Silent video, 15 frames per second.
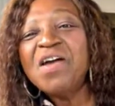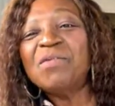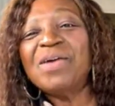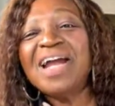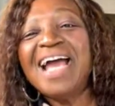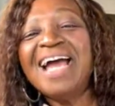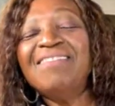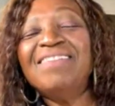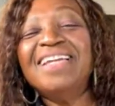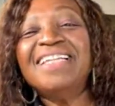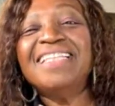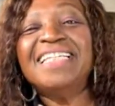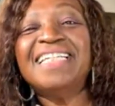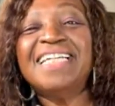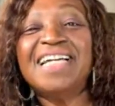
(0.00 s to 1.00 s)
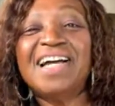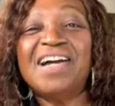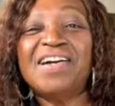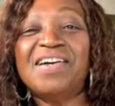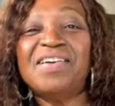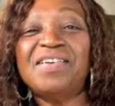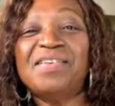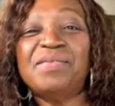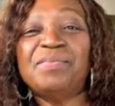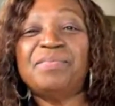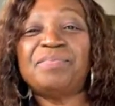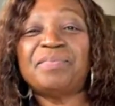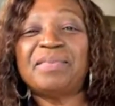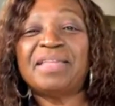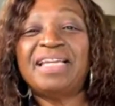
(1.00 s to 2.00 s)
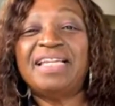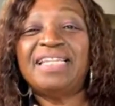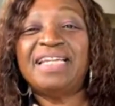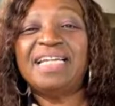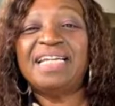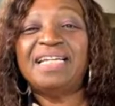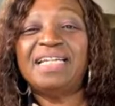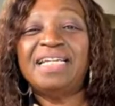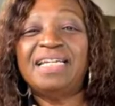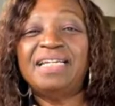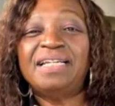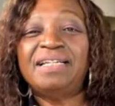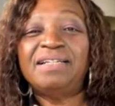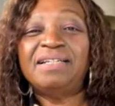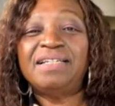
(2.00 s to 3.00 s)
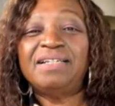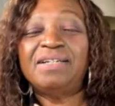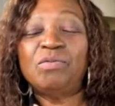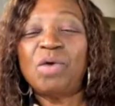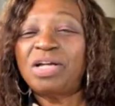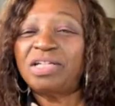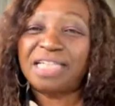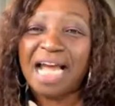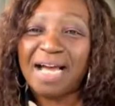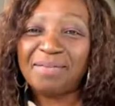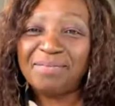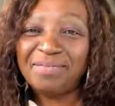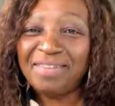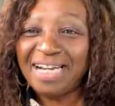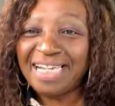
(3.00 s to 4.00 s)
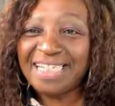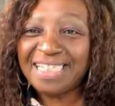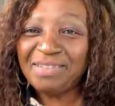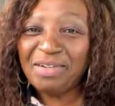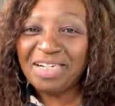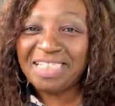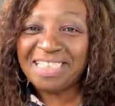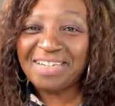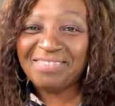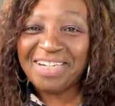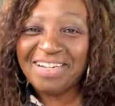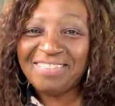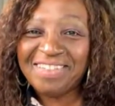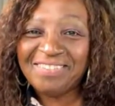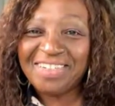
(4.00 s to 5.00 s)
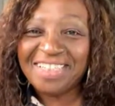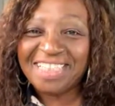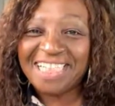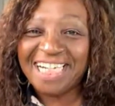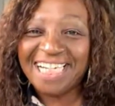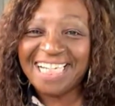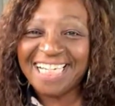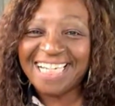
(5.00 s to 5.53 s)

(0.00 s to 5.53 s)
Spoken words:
We're having the workshop, right? The workshop. We're having a workshop.